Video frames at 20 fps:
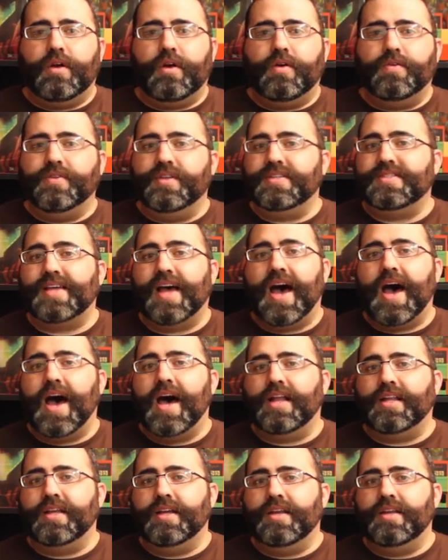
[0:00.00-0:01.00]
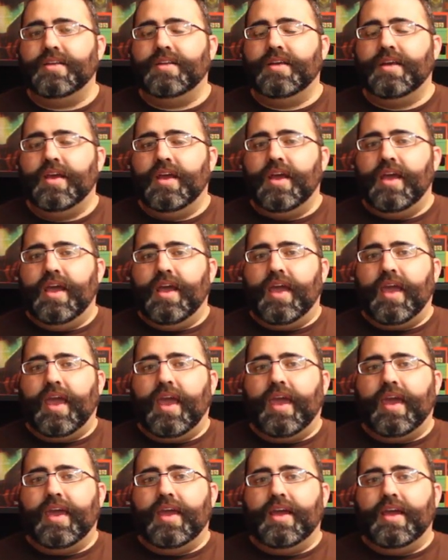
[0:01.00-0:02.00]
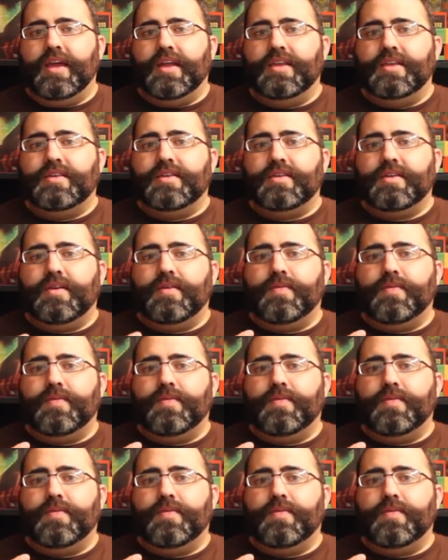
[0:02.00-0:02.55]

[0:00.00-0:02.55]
on this island and